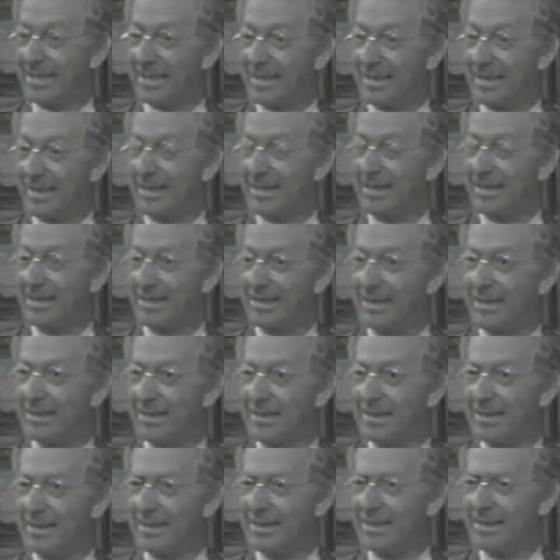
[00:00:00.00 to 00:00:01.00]
Yeah.
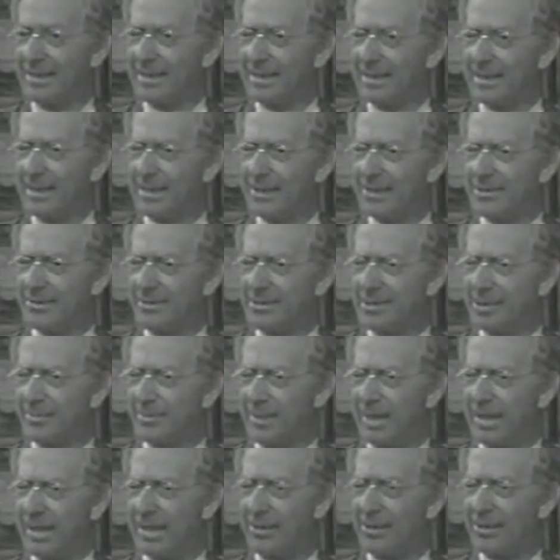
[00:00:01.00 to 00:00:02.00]
You
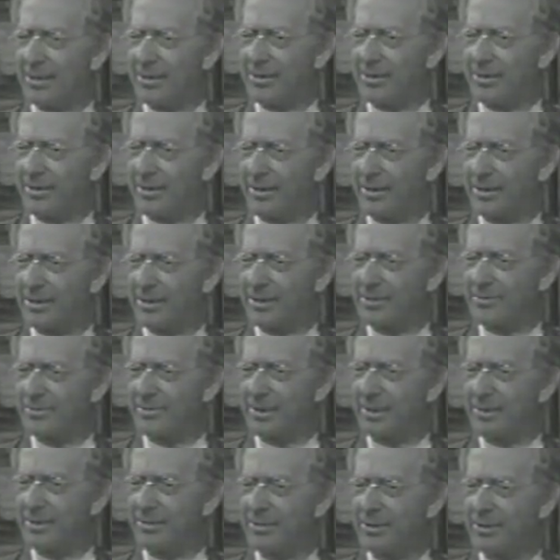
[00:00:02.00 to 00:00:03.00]
seem to handle a lot of things
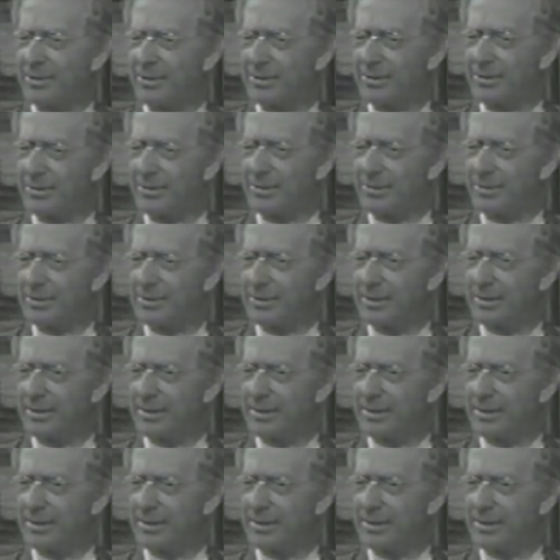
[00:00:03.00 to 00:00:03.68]
real good.